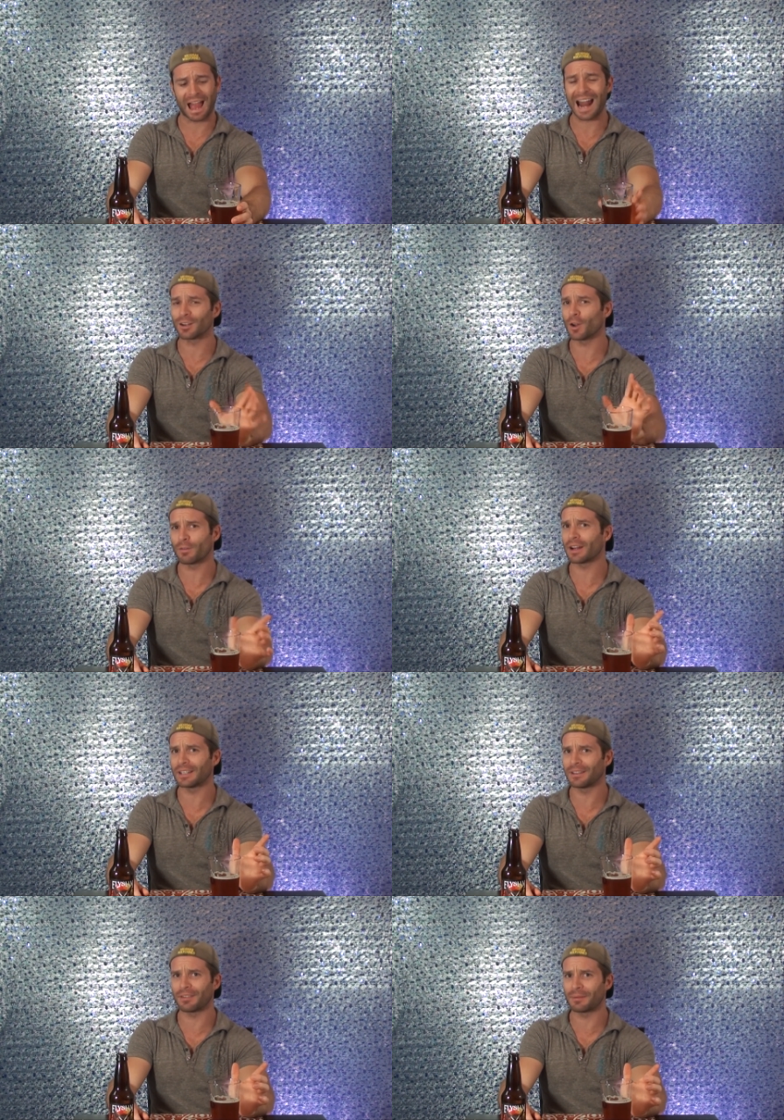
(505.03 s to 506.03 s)
I don't know
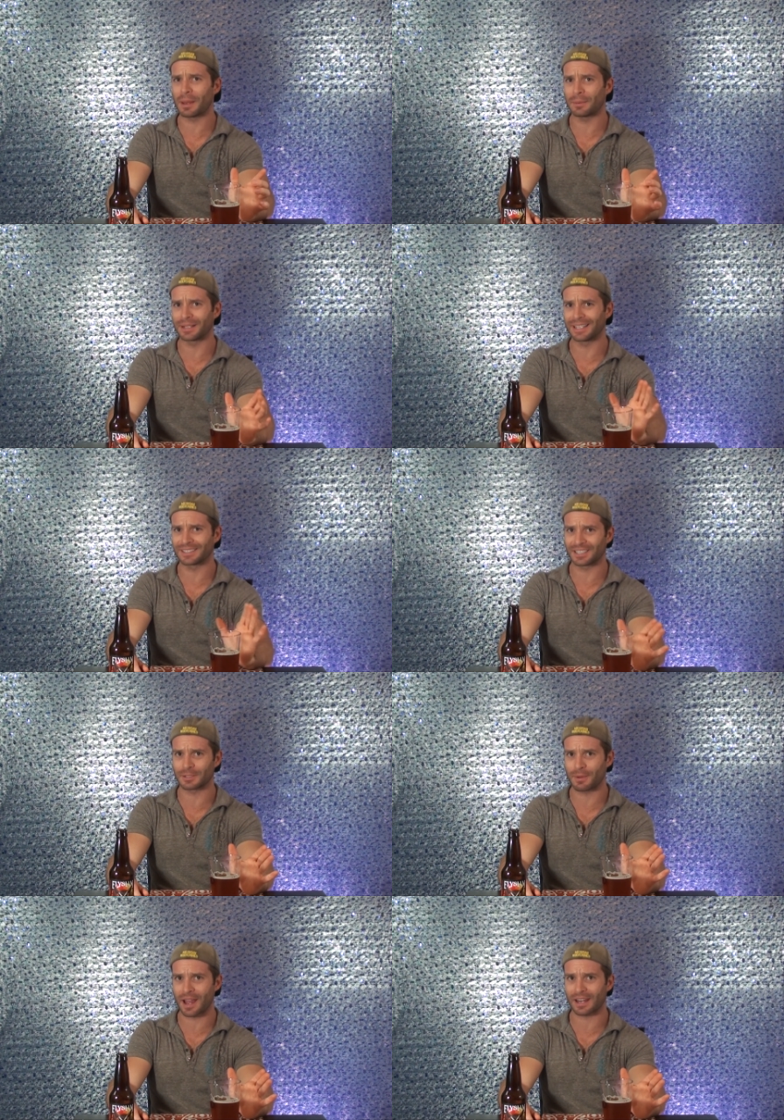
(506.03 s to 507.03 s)
if I'd be able to get a
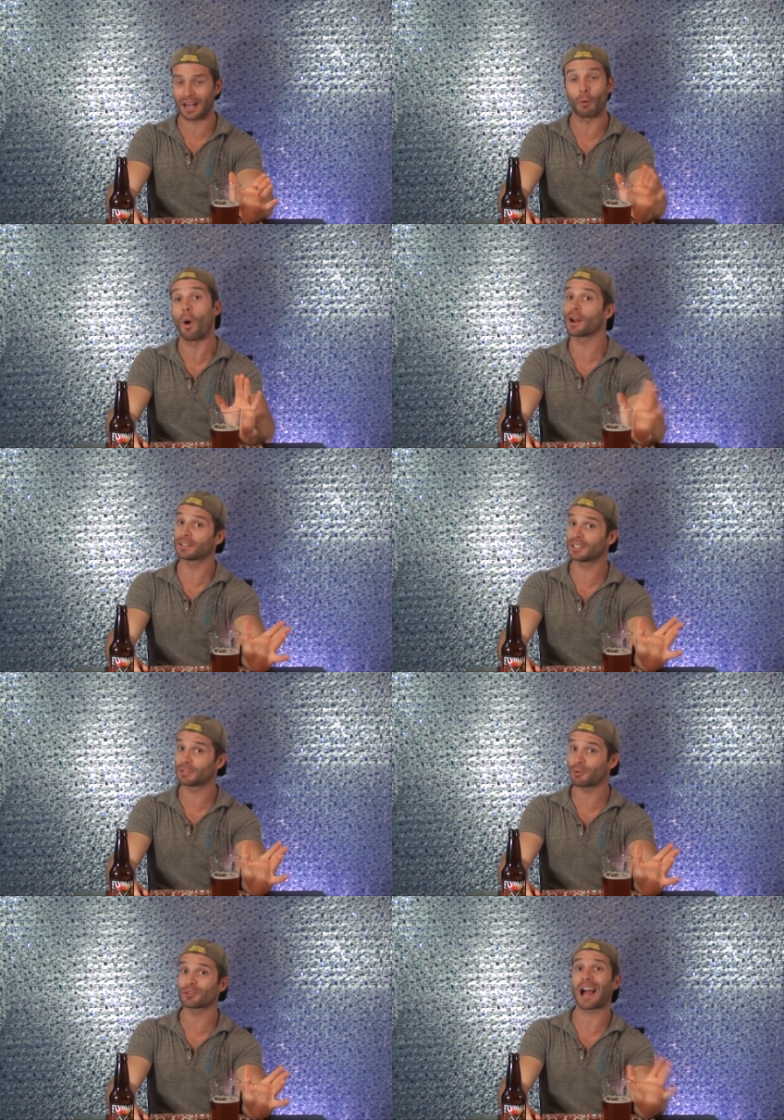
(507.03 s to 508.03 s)
6-pack and I wanted
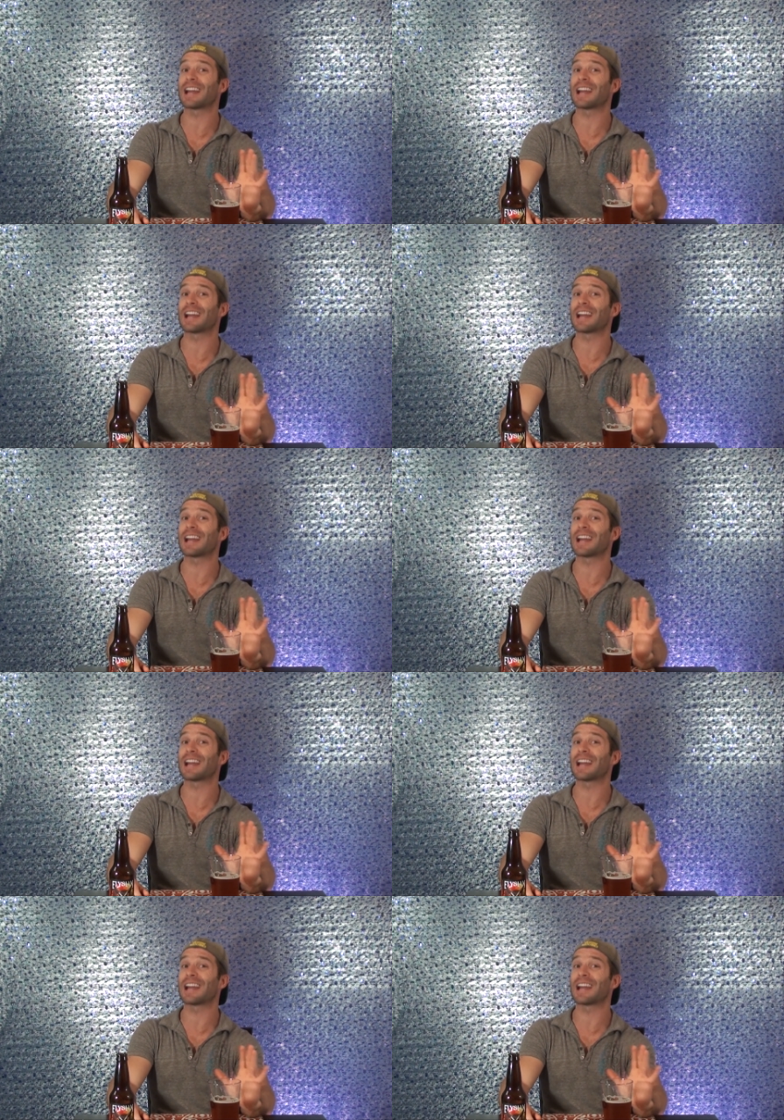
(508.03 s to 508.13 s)
6 beers.